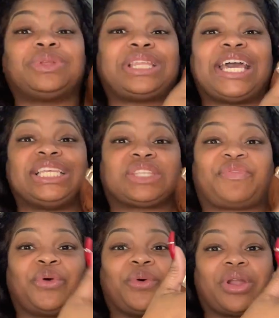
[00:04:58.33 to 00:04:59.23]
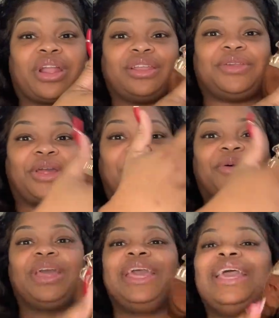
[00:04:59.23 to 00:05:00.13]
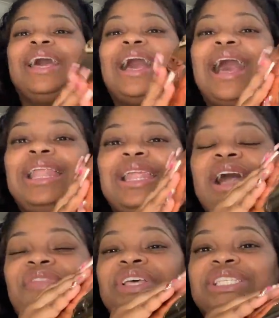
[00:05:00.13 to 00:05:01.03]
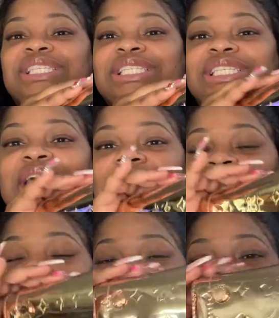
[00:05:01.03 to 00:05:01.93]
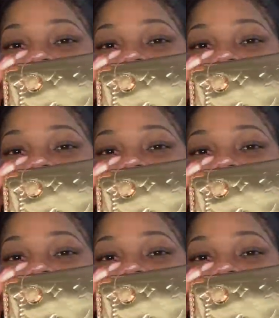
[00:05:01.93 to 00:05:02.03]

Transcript: what that is for, you know. I love this. This is actually the